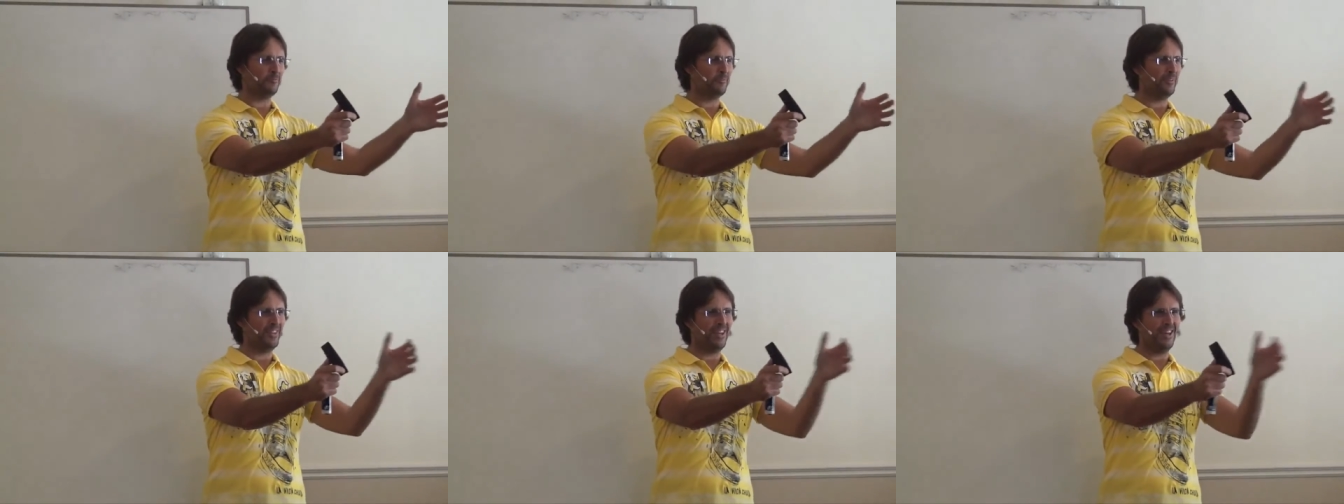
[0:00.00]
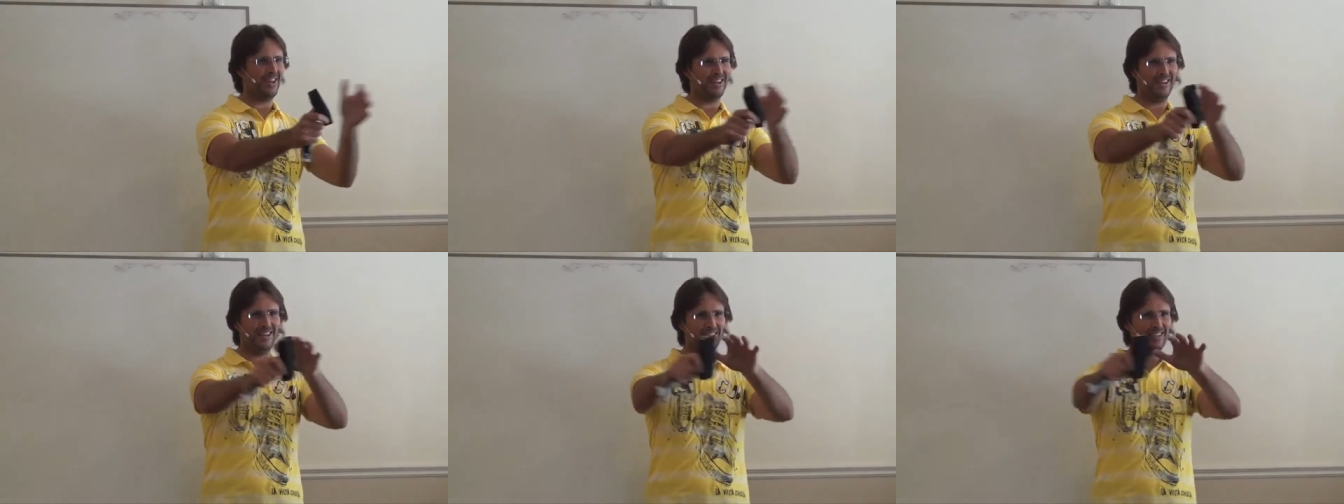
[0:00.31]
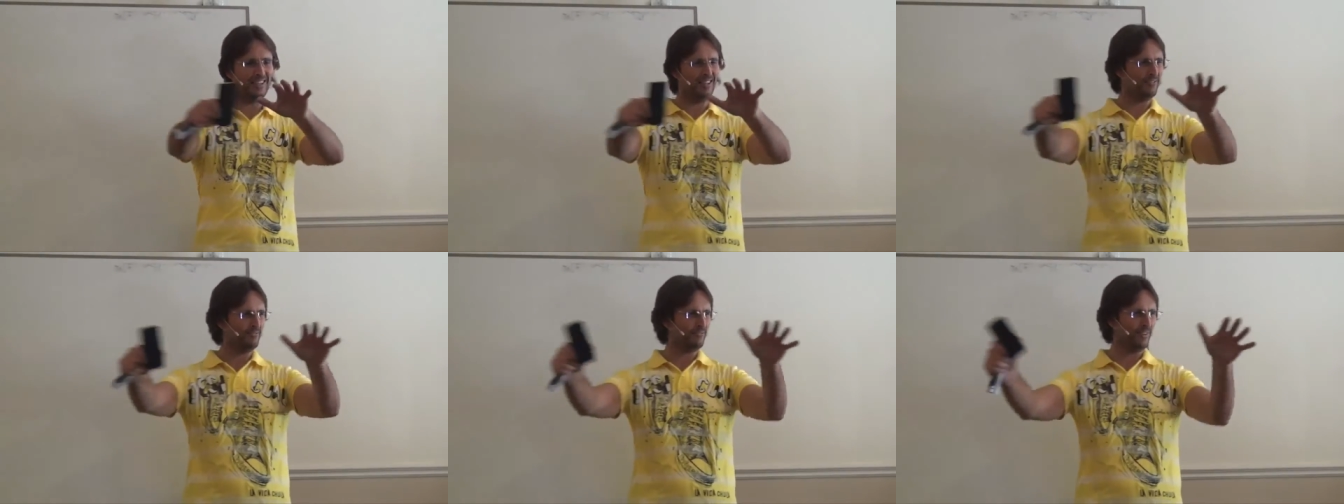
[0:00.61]
without
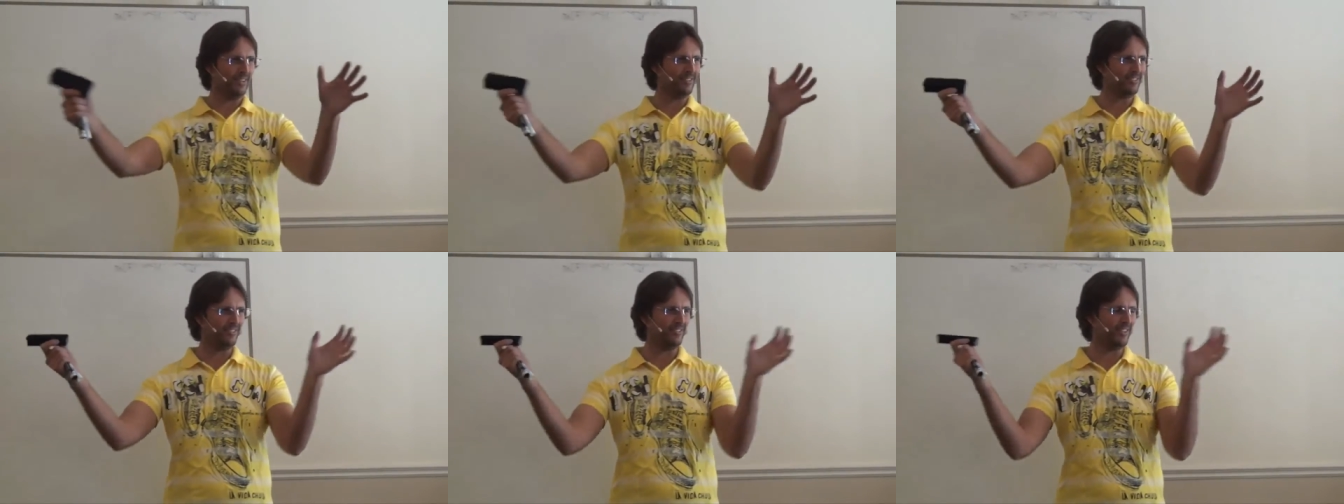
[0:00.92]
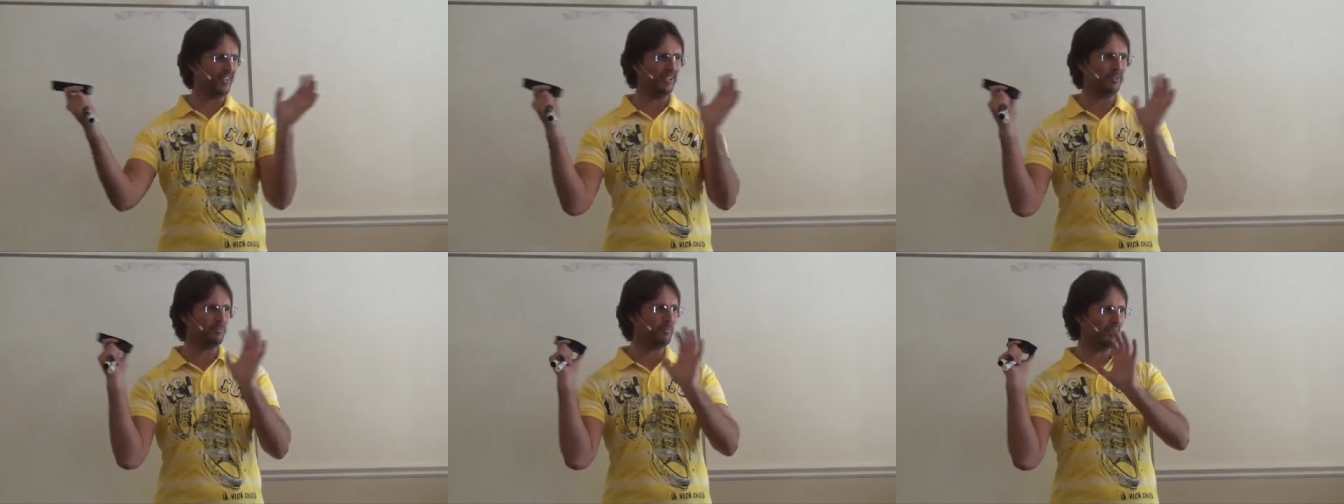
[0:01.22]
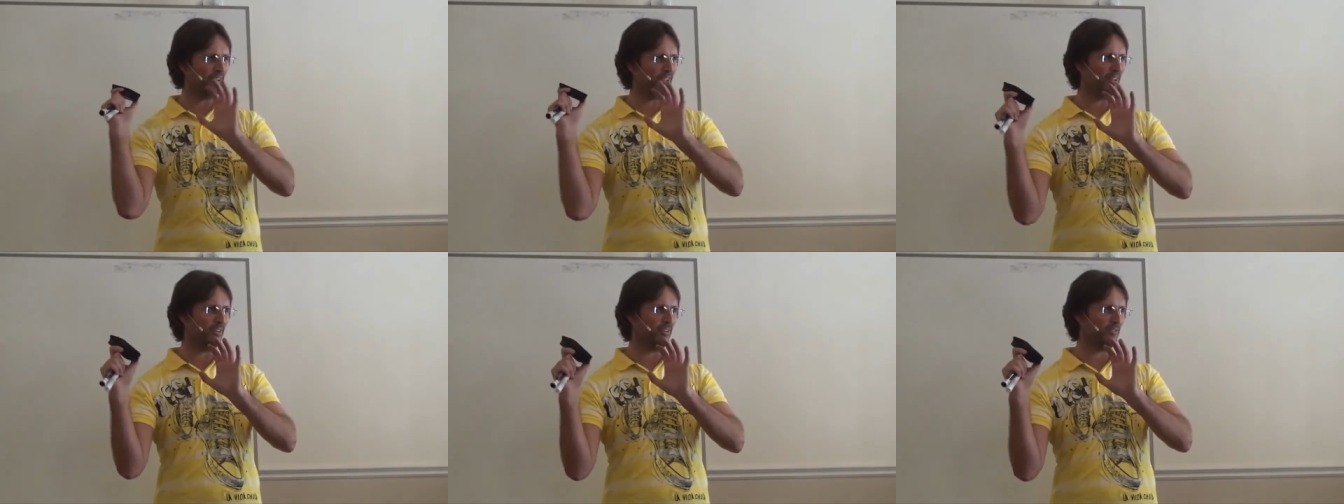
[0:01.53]
any effect on
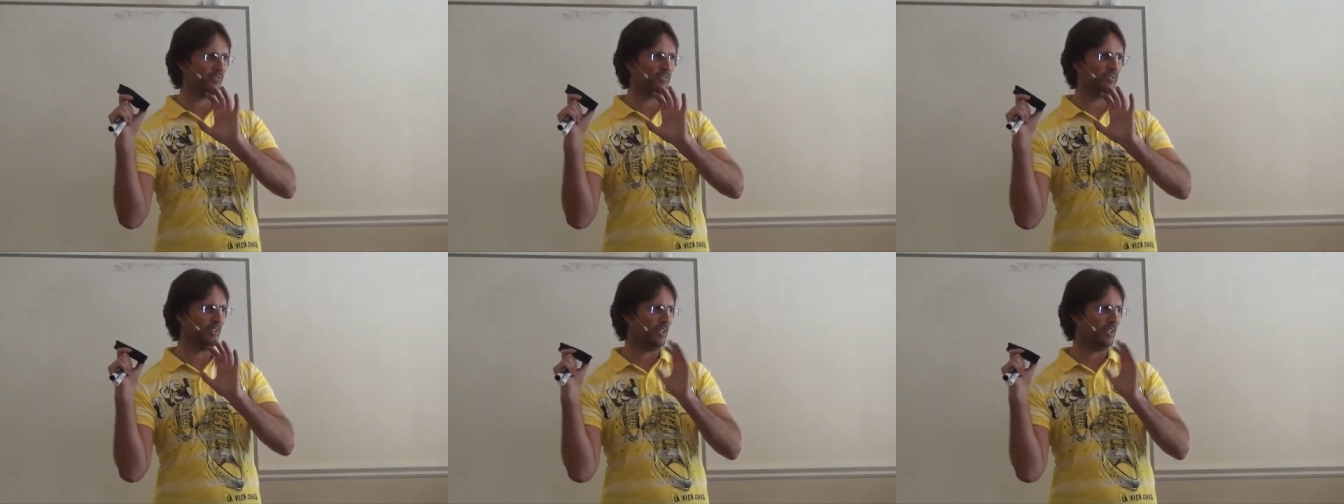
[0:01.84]
anybody else,